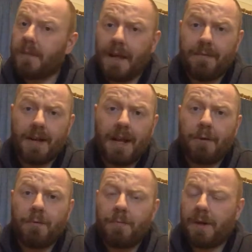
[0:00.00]
have a
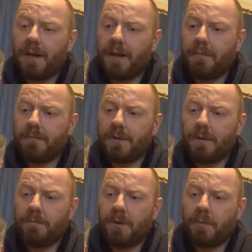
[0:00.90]
go. But
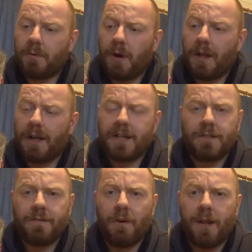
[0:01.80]
you'd be quite lucky
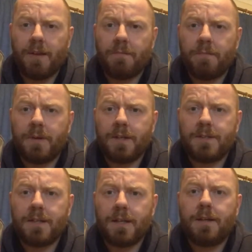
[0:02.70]
to find them.
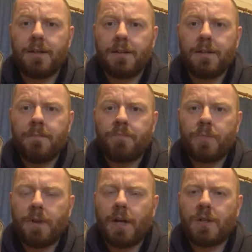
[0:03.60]
But
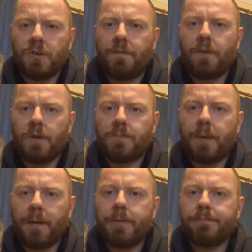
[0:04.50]
you go to a Fuller's
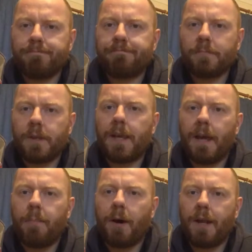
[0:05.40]
pub and
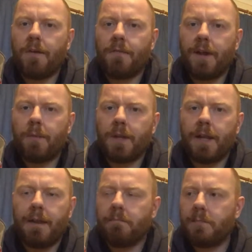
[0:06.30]
get a pint of it in one
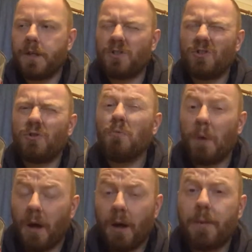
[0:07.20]
of them, it's
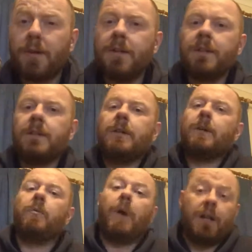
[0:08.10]
superb.
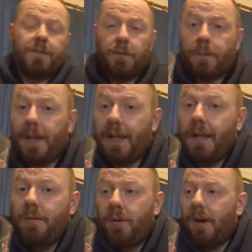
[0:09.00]
Wonderful beer,
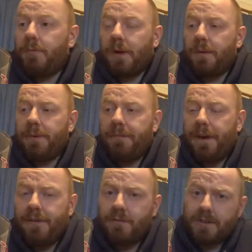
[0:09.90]
London Pride, one of my
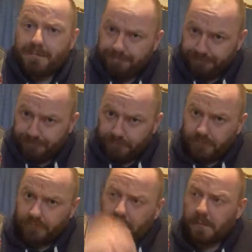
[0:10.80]
favourites.
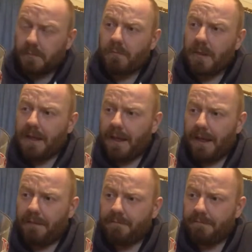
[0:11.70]

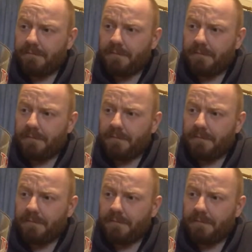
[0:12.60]
Fuller's